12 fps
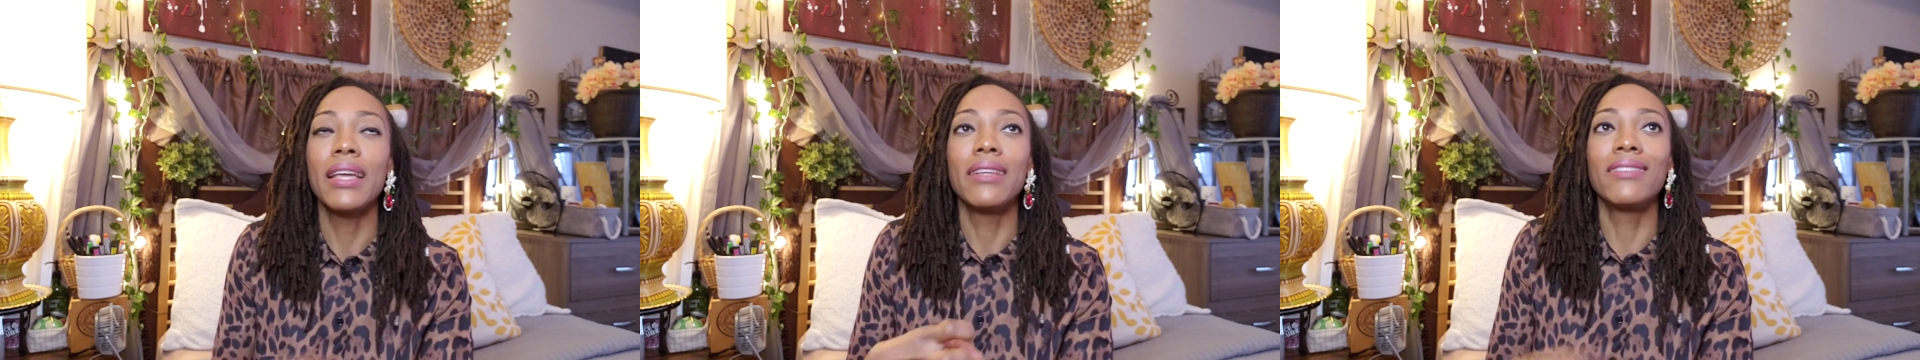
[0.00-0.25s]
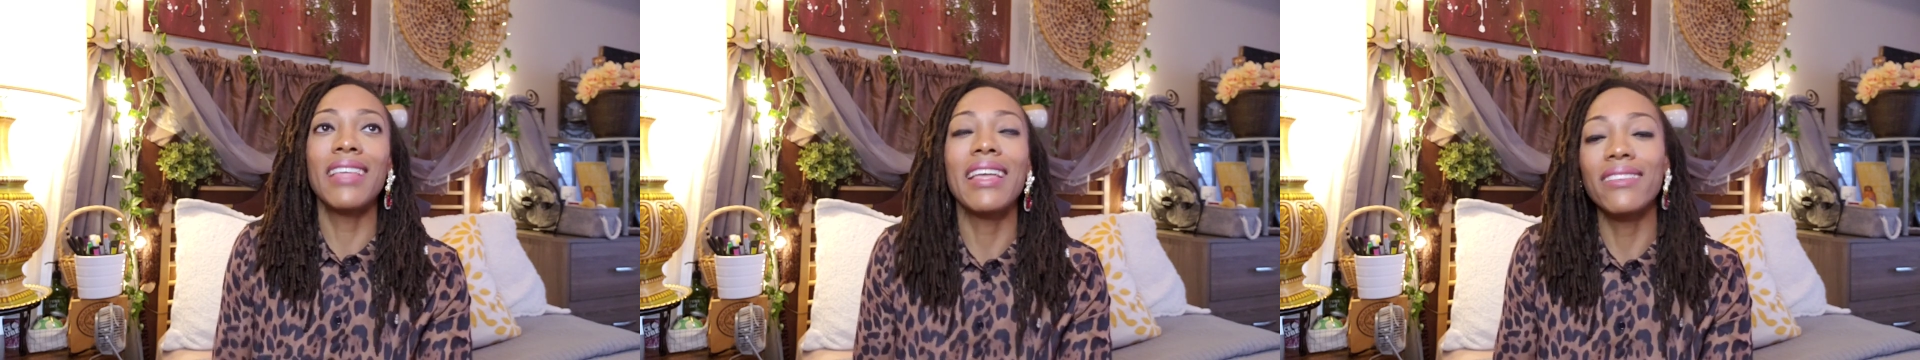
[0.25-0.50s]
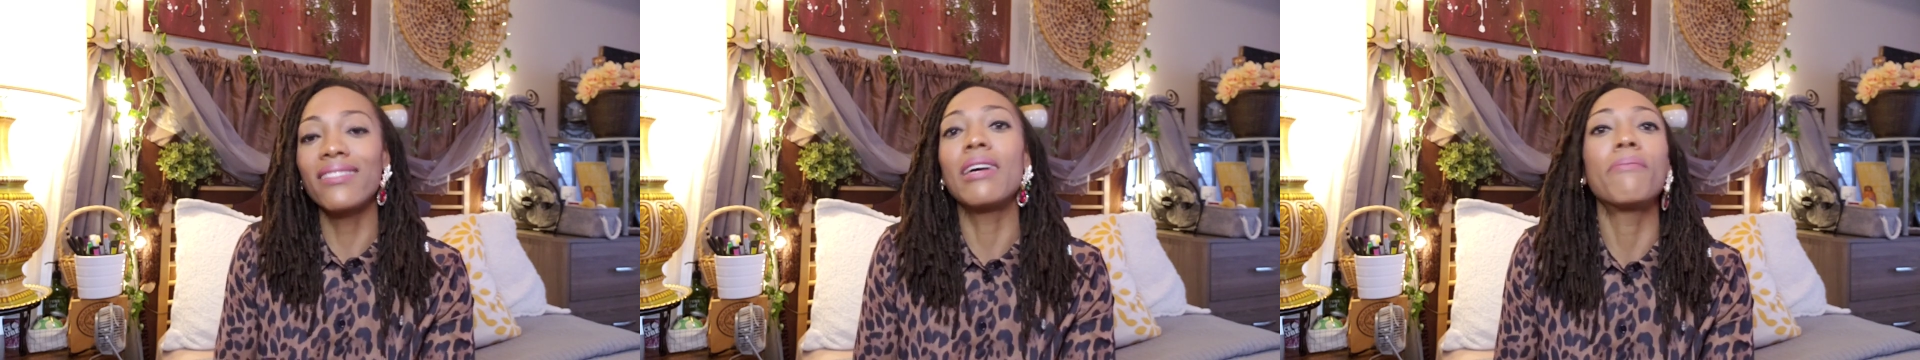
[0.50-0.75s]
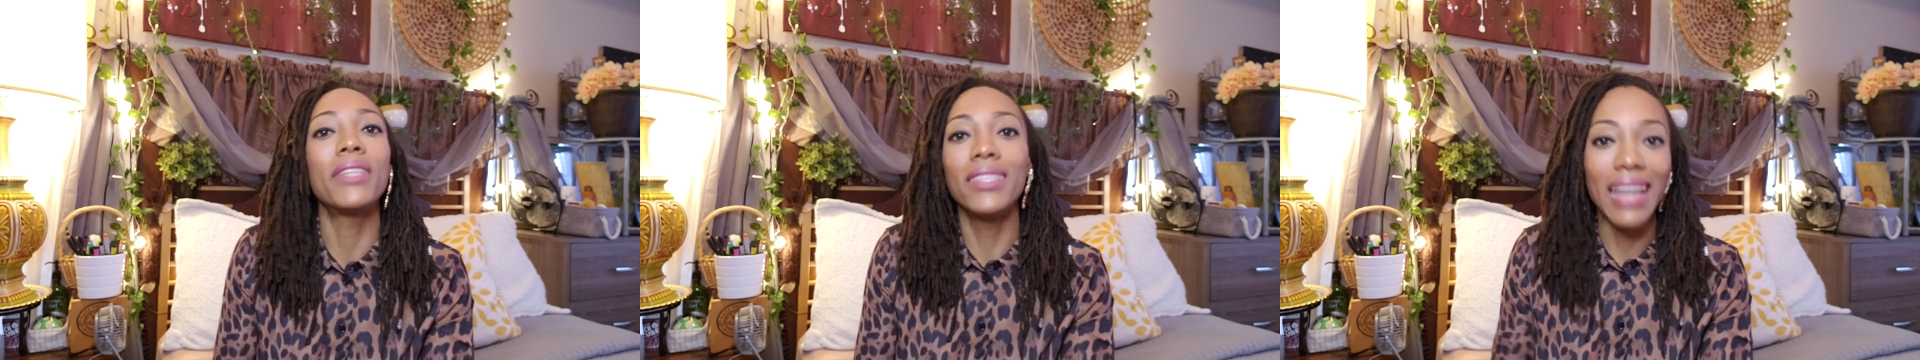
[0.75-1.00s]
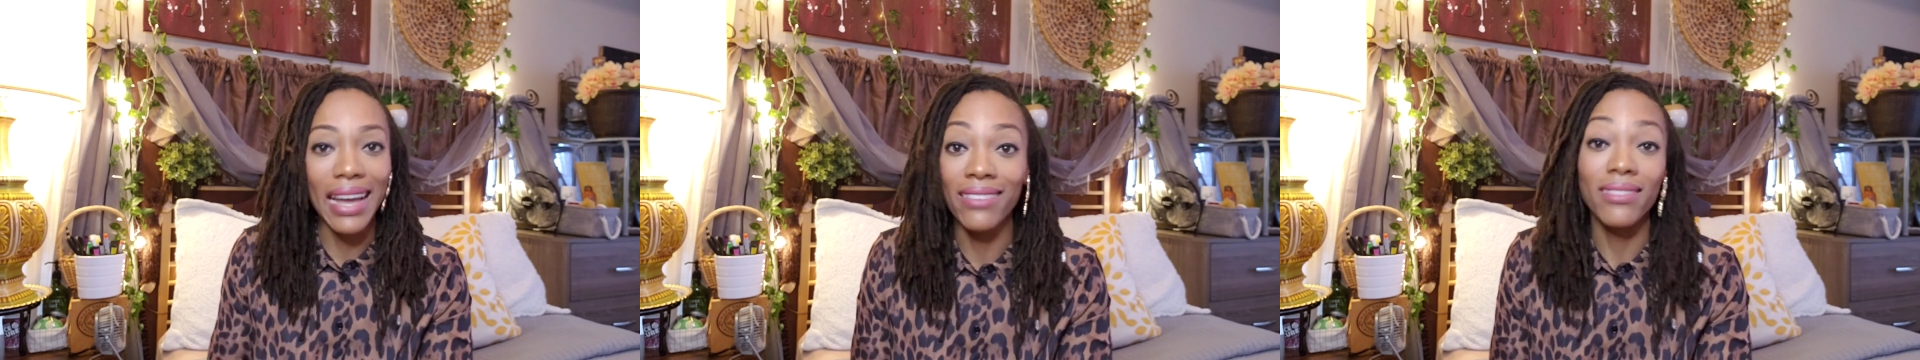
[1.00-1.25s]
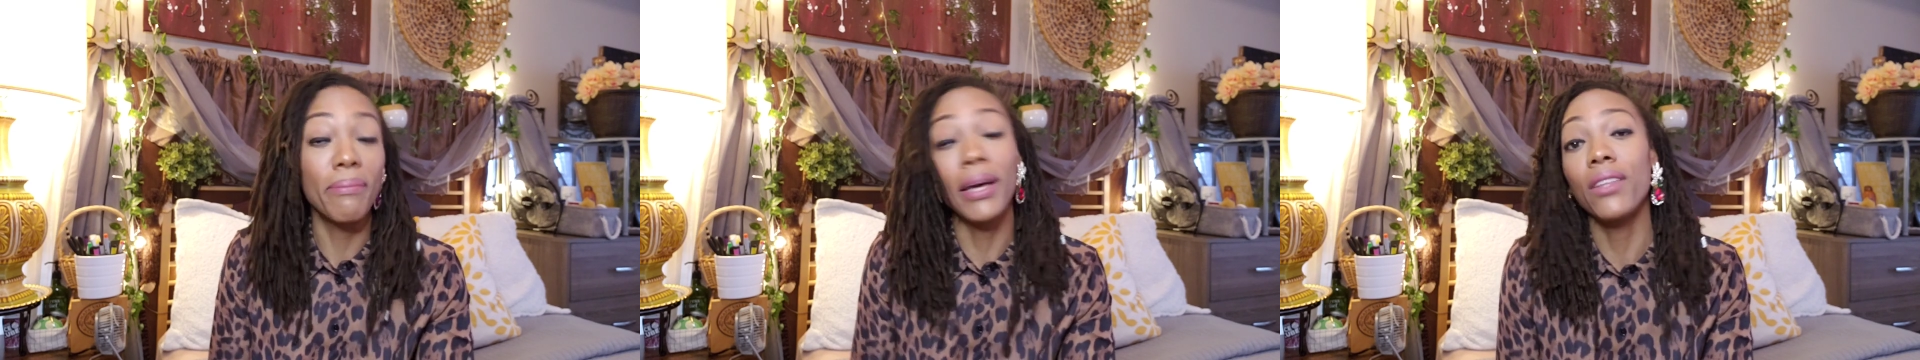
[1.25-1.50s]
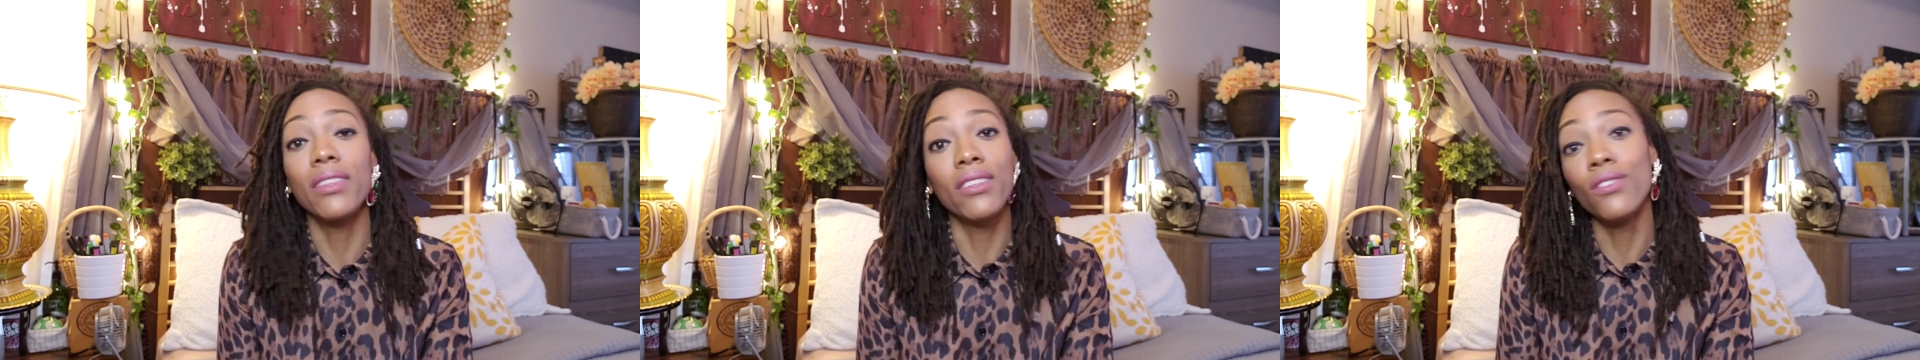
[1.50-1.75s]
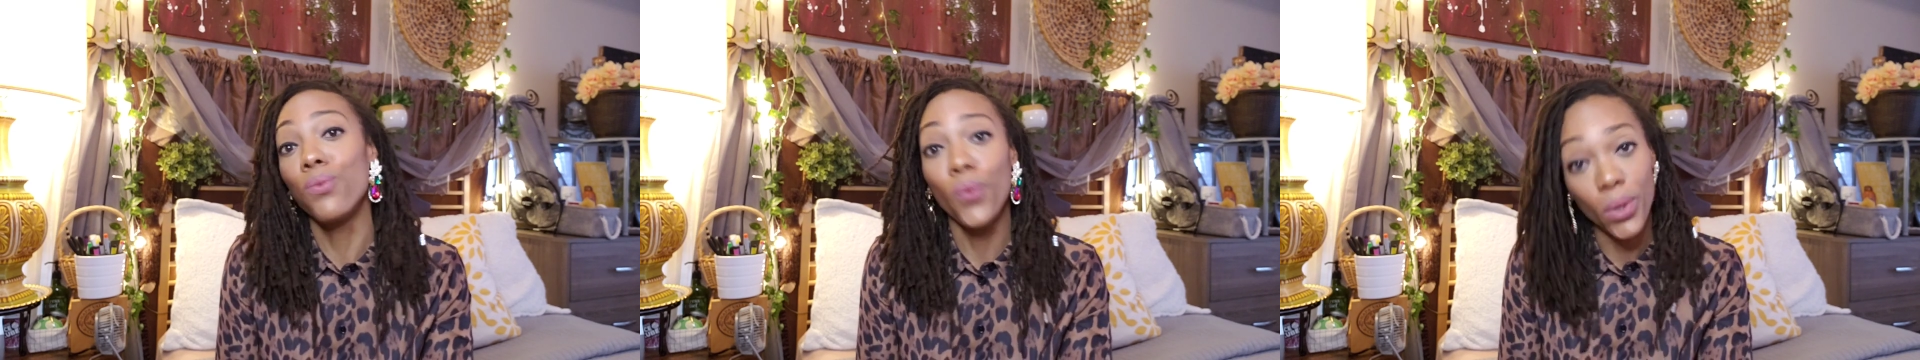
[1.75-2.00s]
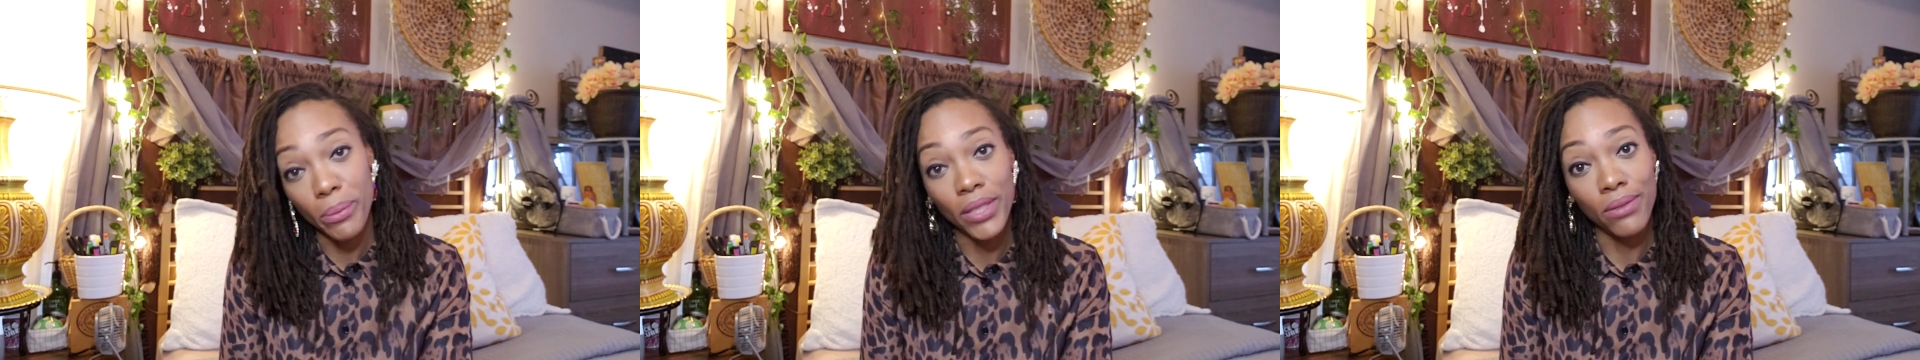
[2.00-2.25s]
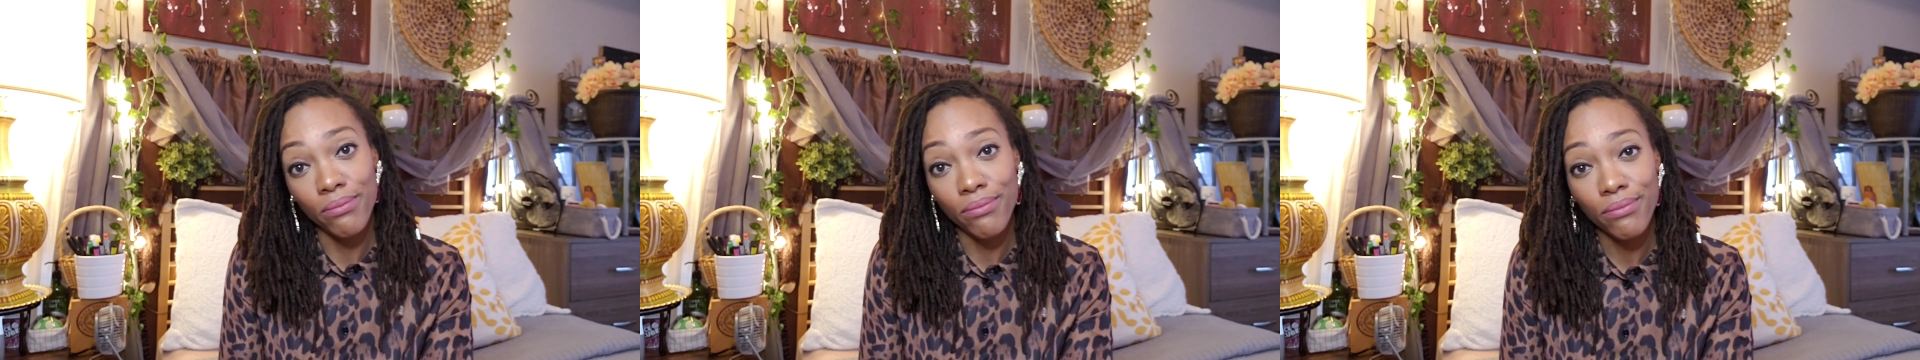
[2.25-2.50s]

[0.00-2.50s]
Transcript: saying something nice about this woman.